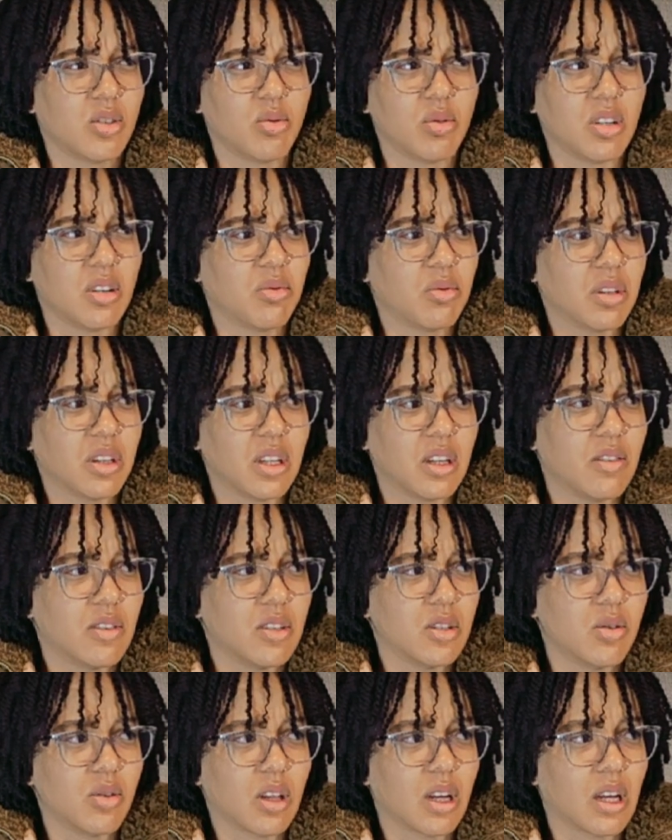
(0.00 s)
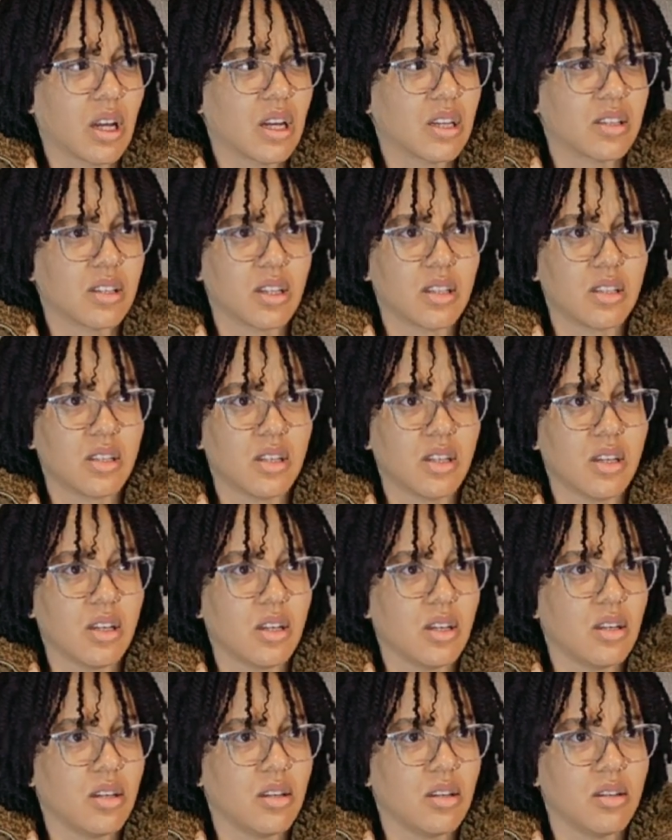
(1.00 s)
we didn't really even do like
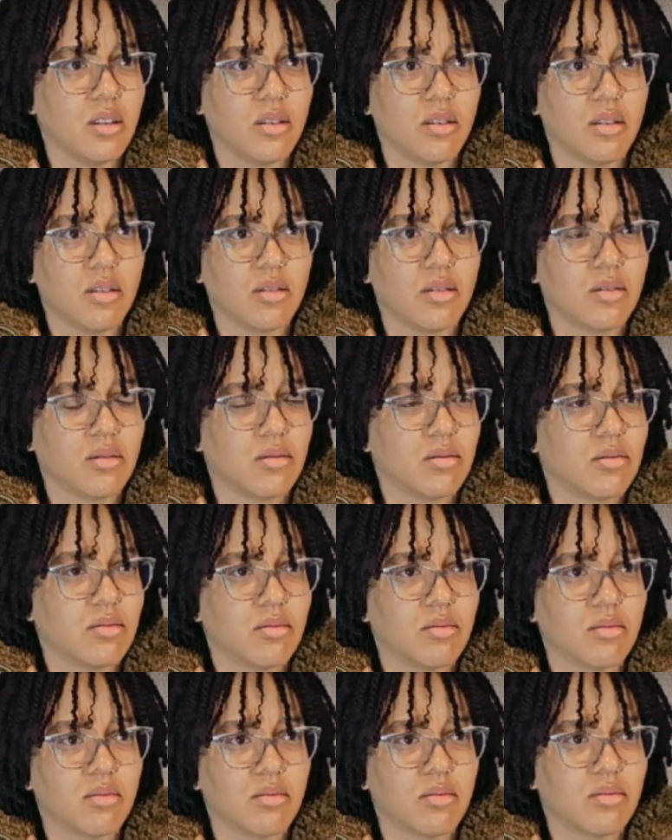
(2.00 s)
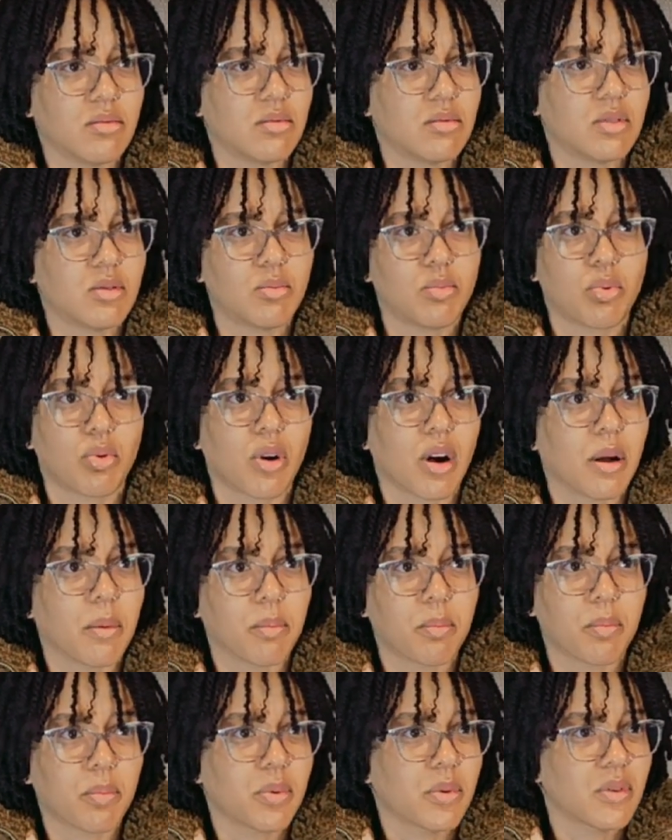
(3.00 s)
SAT
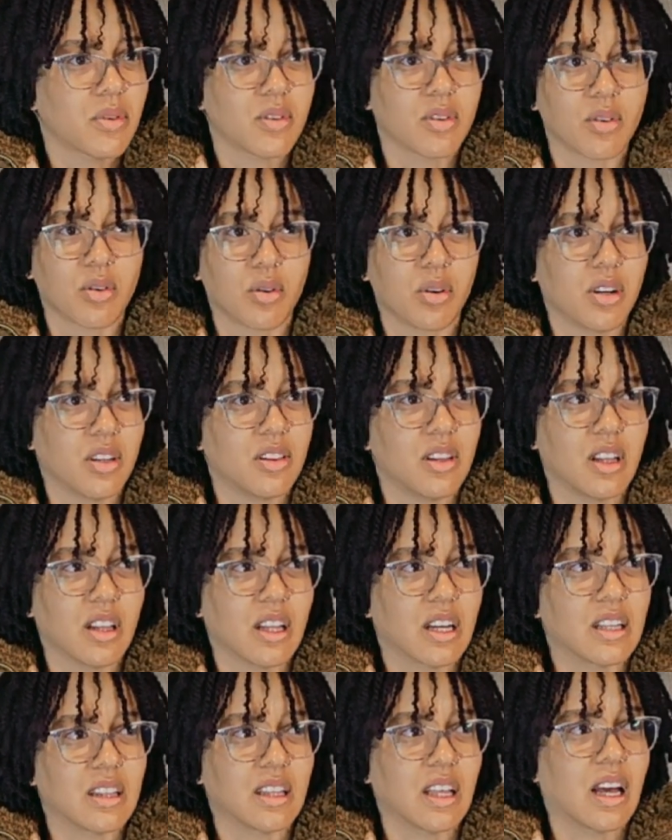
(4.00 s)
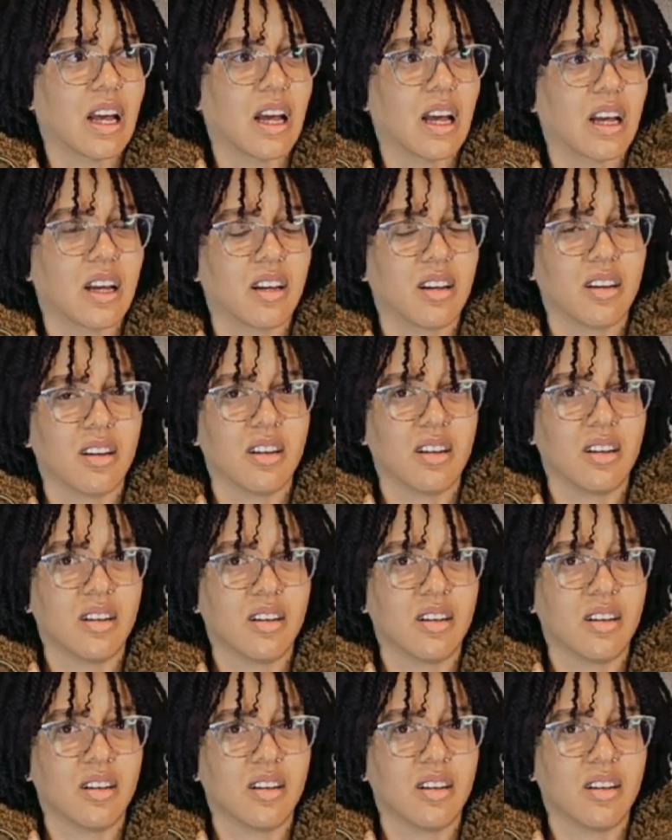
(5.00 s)
prep or anything like that.